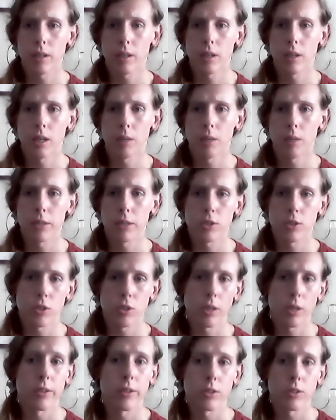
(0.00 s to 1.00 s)
As
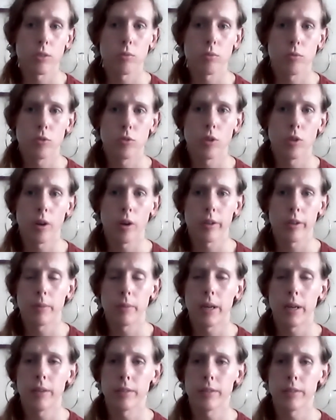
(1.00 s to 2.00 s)
you talked about,